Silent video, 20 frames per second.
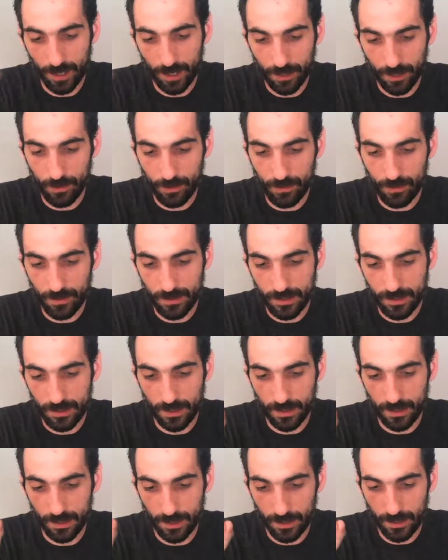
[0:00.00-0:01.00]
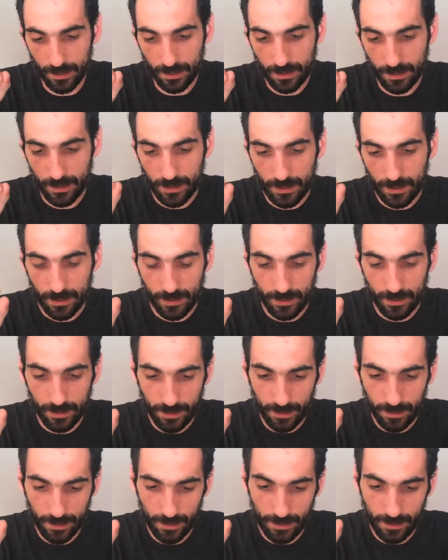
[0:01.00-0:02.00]
use the
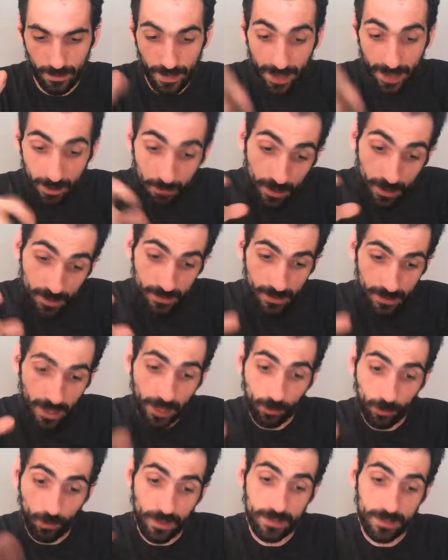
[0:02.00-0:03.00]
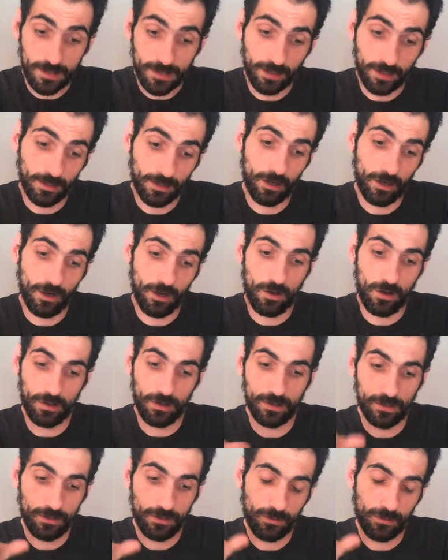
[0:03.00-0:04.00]
labels that we set in
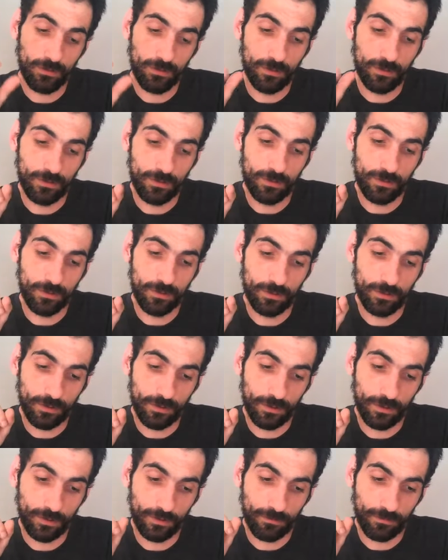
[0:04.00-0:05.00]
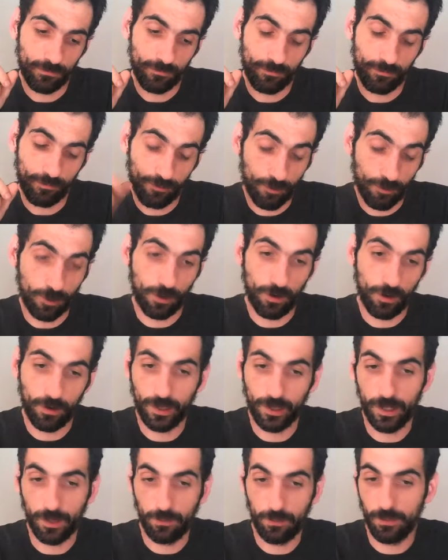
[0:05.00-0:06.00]
logs to for
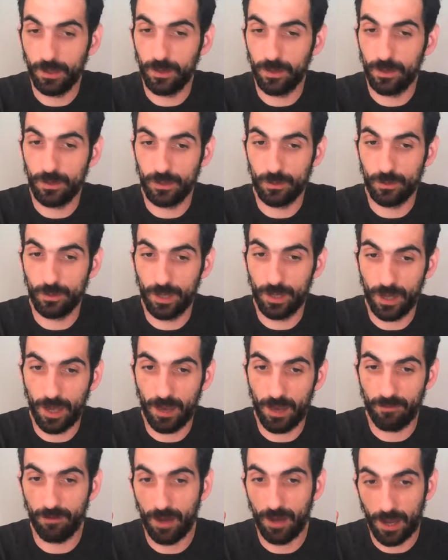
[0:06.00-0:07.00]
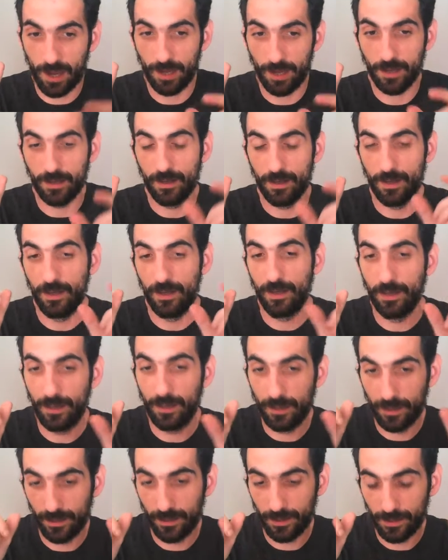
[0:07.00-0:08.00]
Loki, because we have like
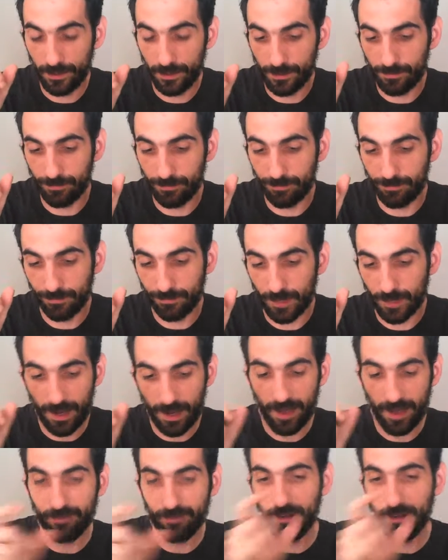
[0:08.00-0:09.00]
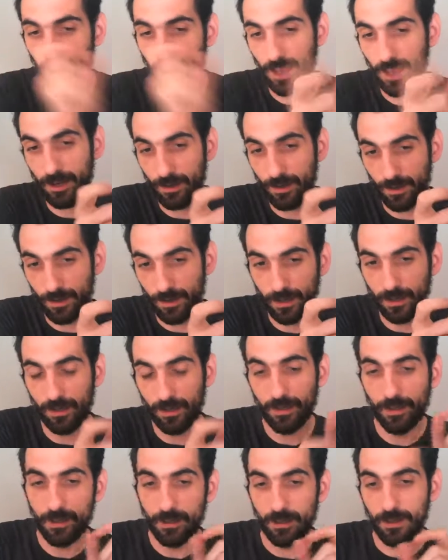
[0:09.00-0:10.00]
level
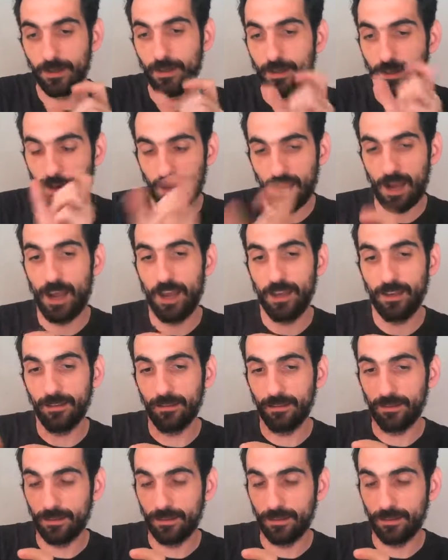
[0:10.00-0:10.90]
error, kind